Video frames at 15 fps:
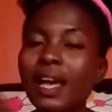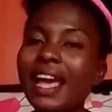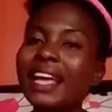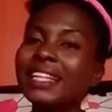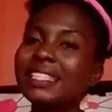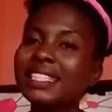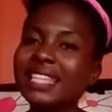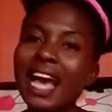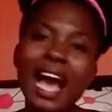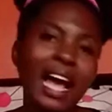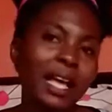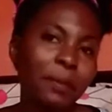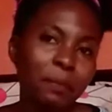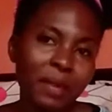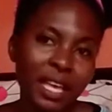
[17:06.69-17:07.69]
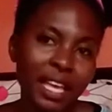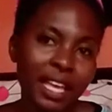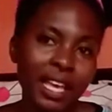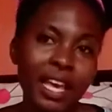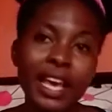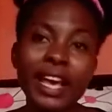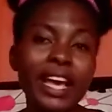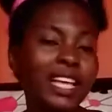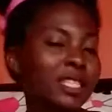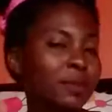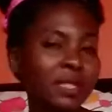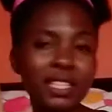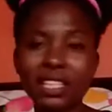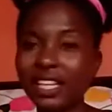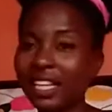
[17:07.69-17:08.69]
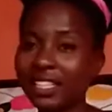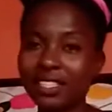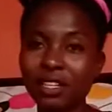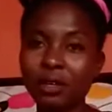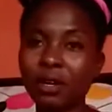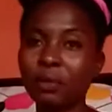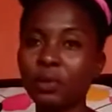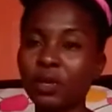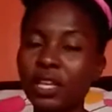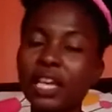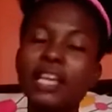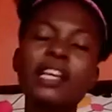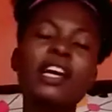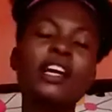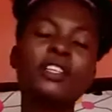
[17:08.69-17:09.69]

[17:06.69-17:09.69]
and tag me, especially Instagram, okay?